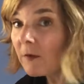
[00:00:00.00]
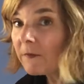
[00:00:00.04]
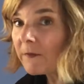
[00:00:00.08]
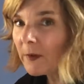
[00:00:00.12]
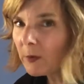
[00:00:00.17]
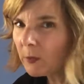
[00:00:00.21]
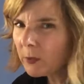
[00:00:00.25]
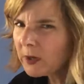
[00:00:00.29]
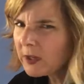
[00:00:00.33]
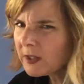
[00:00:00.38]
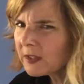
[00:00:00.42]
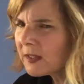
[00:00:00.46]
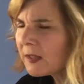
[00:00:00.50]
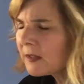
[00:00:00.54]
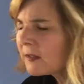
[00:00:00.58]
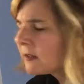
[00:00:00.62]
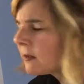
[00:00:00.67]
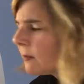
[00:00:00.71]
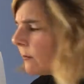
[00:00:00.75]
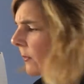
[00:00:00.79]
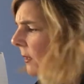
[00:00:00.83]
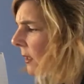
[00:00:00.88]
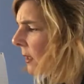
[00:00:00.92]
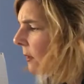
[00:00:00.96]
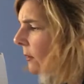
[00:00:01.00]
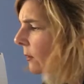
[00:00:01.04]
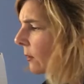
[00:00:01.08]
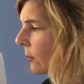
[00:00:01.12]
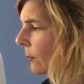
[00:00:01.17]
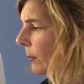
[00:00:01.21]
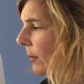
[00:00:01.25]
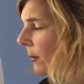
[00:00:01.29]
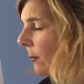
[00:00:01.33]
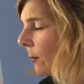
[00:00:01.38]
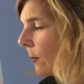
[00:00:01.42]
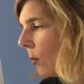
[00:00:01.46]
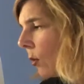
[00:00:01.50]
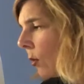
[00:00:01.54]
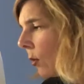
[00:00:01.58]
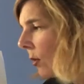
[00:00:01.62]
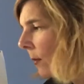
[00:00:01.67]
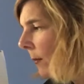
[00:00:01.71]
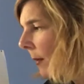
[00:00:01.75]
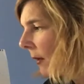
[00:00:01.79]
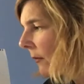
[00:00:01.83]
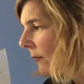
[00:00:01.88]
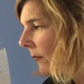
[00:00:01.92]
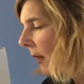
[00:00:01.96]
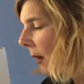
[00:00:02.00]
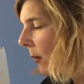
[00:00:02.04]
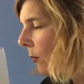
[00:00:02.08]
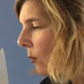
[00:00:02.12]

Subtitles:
I want to say something a little bit more about that